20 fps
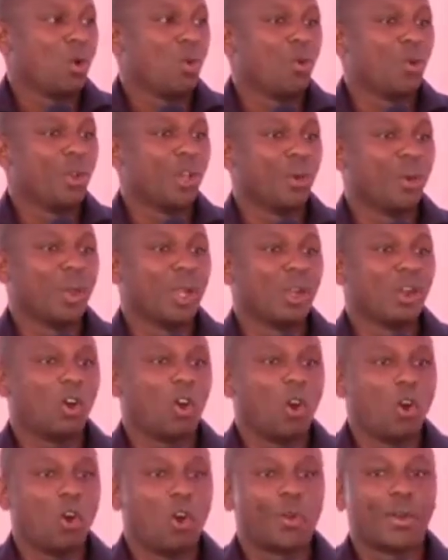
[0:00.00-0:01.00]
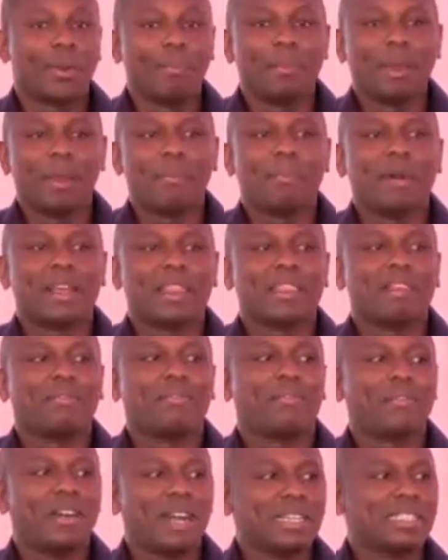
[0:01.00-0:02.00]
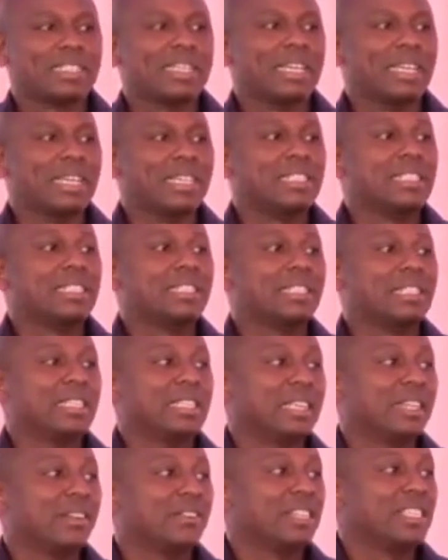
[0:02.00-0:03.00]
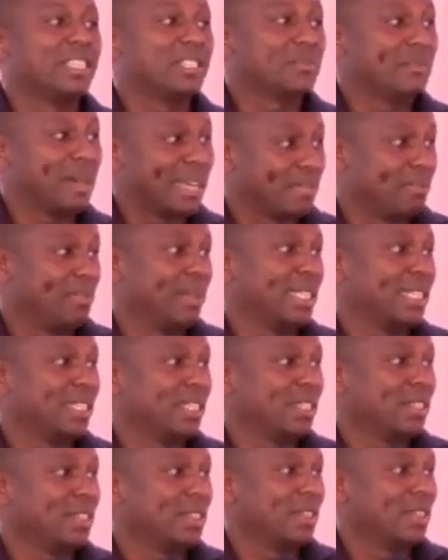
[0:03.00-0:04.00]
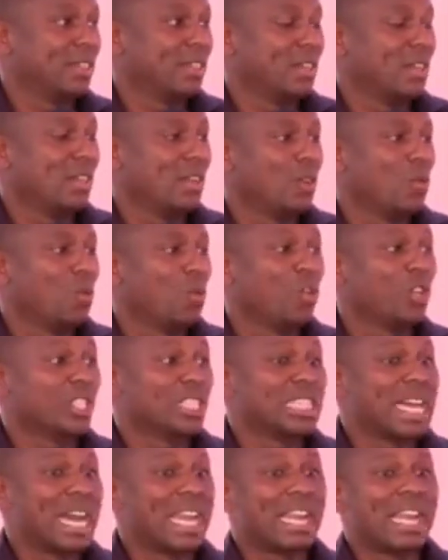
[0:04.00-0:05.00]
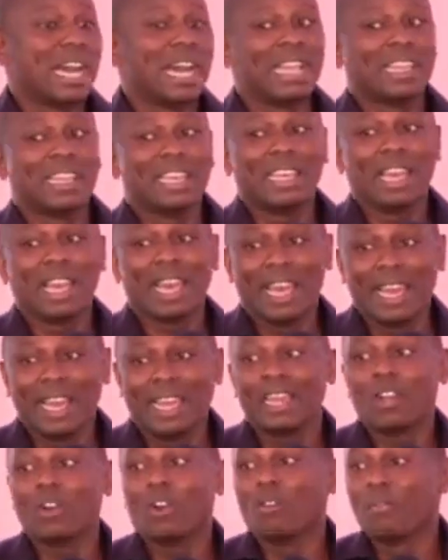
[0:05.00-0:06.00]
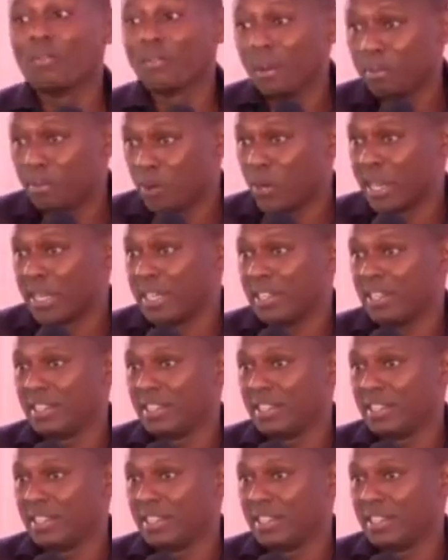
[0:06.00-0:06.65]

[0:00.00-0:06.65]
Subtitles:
we will all remember the first NGCDF disbursement was done at the end of February,